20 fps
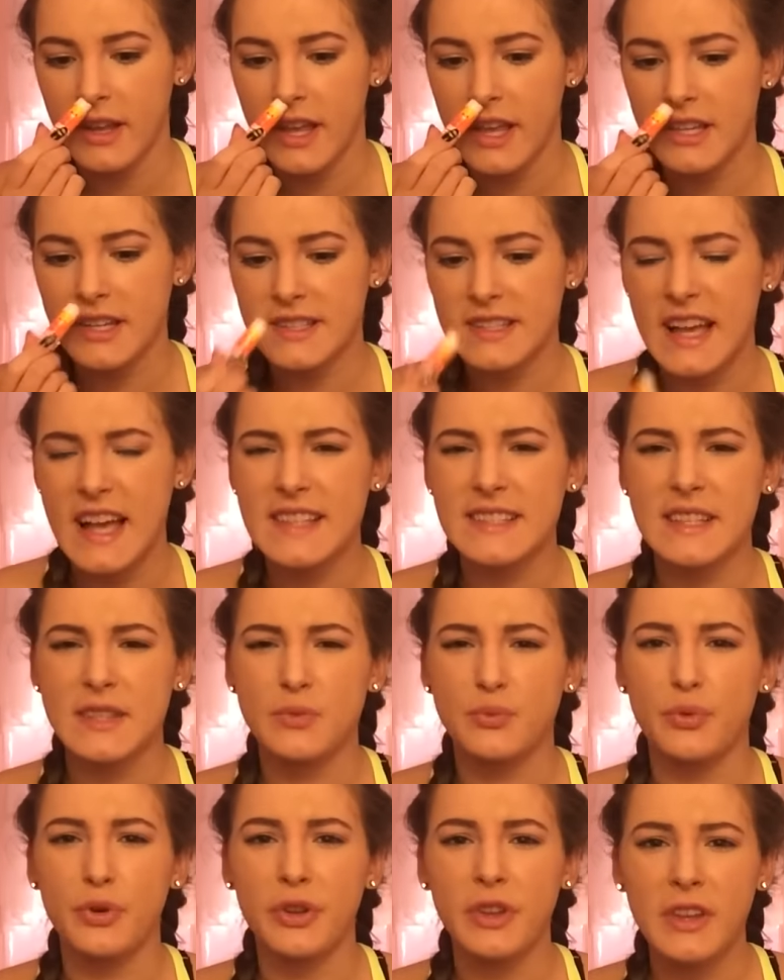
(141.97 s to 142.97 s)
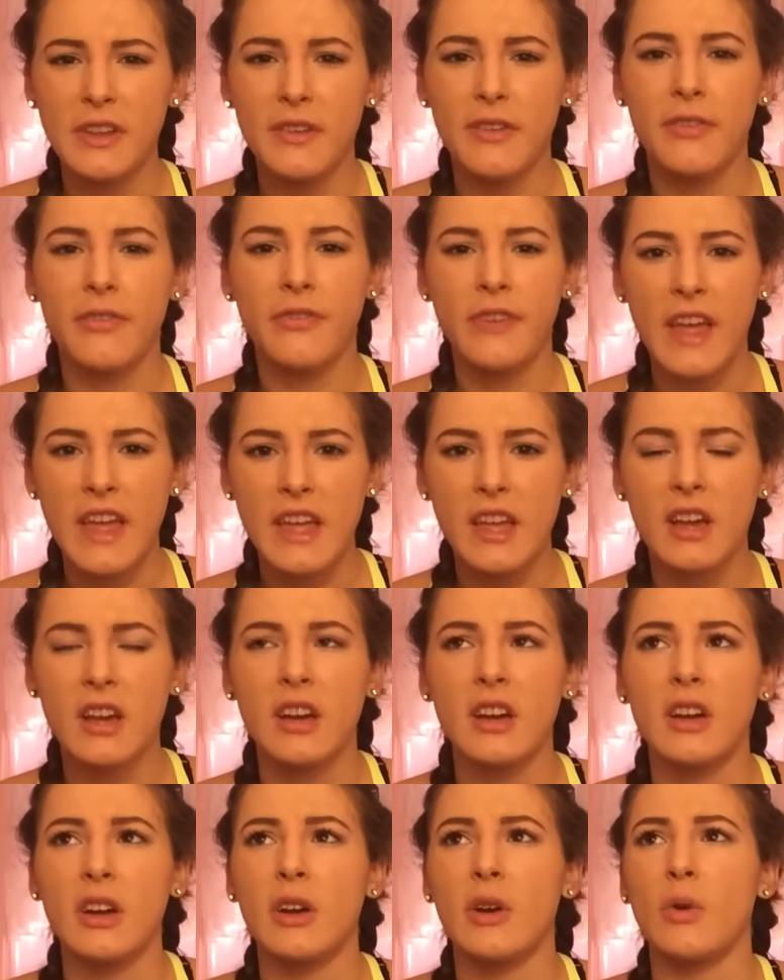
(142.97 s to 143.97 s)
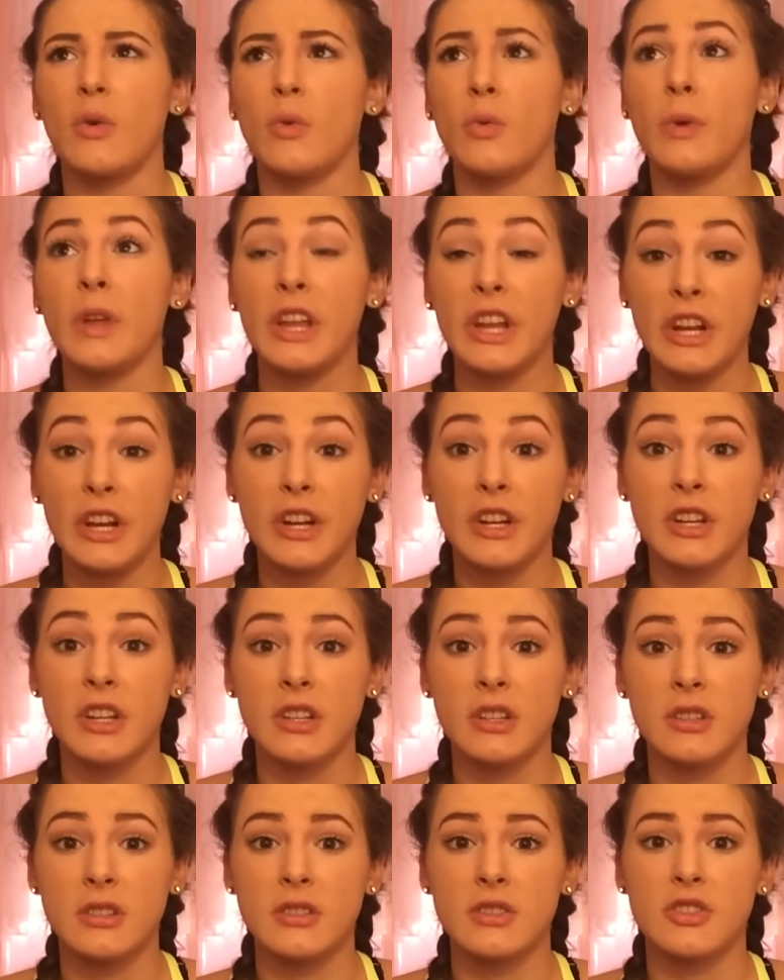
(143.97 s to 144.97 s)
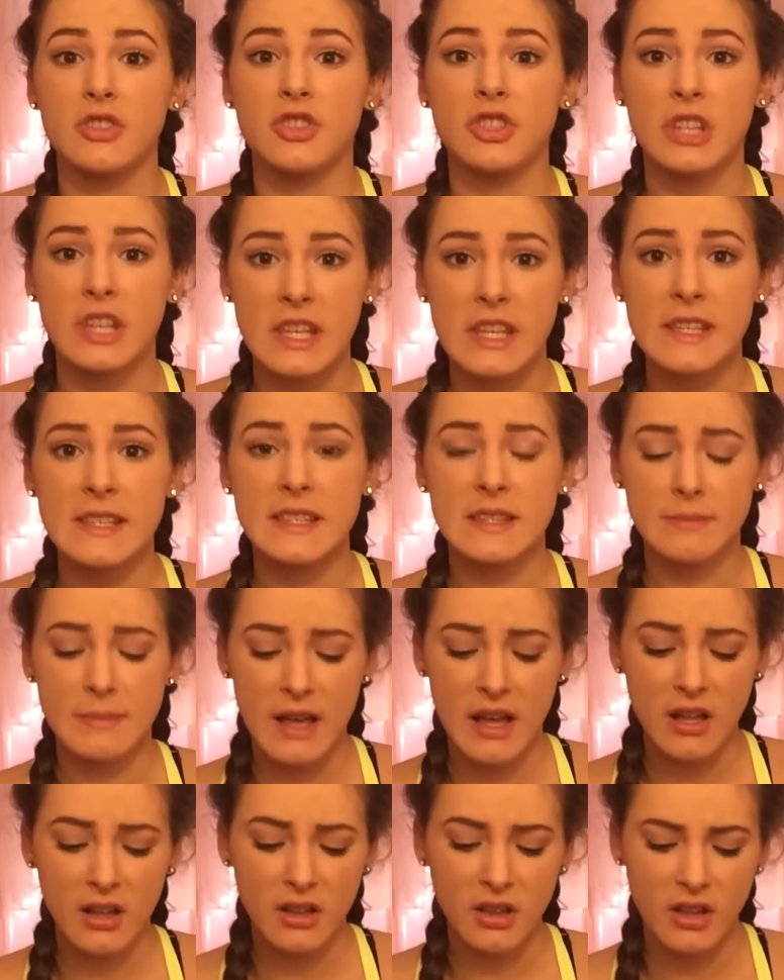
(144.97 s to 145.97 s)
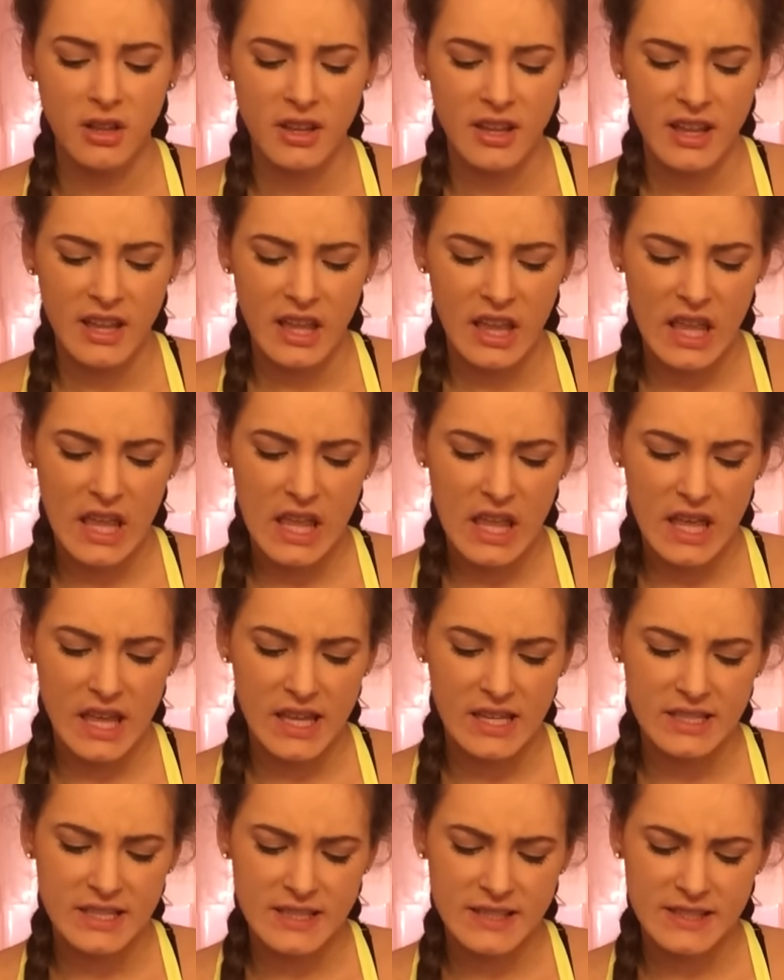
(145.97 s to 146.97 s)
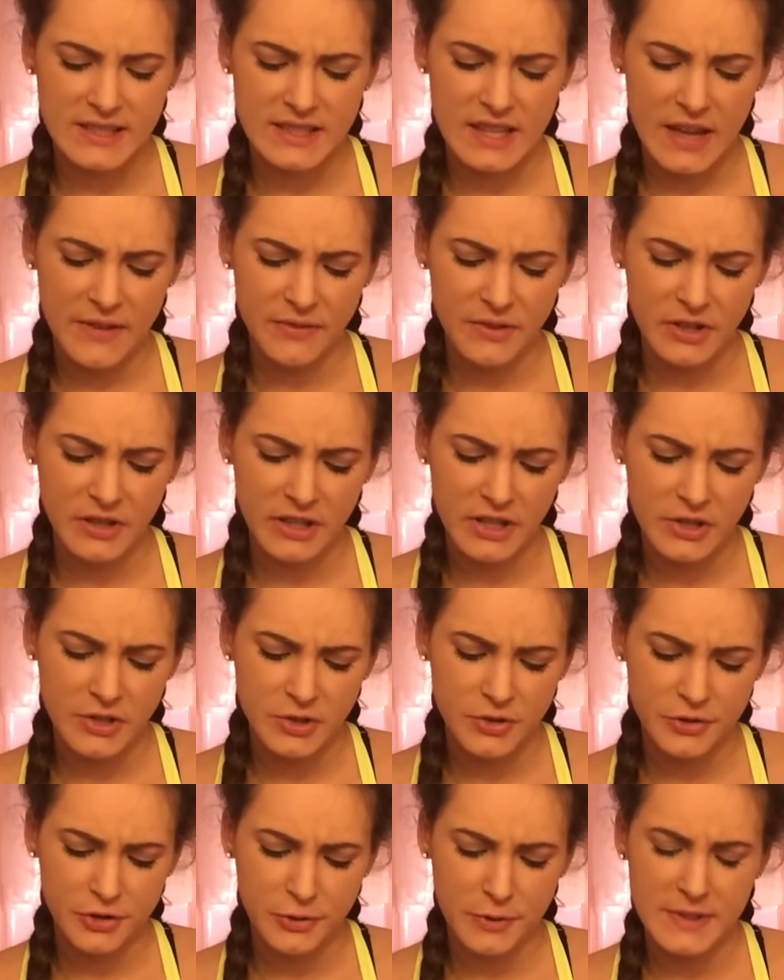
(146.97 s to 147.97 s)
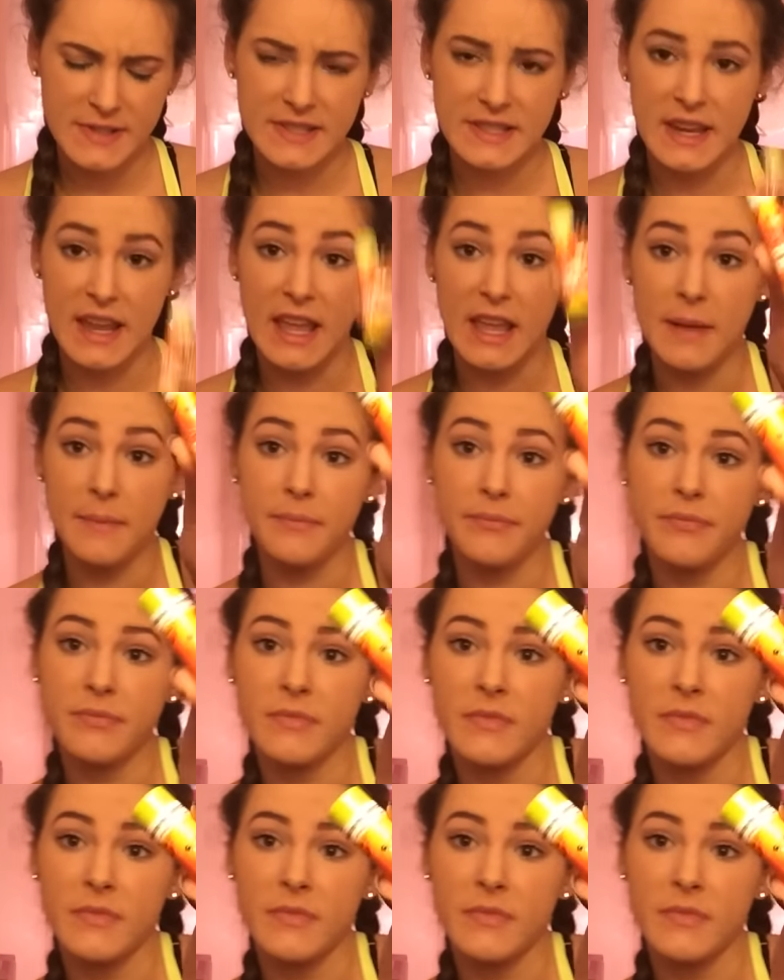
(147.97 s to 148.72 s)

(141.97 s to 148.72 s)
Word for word: It just has this really fake, weird cheese smell, and it's definitely true to its name.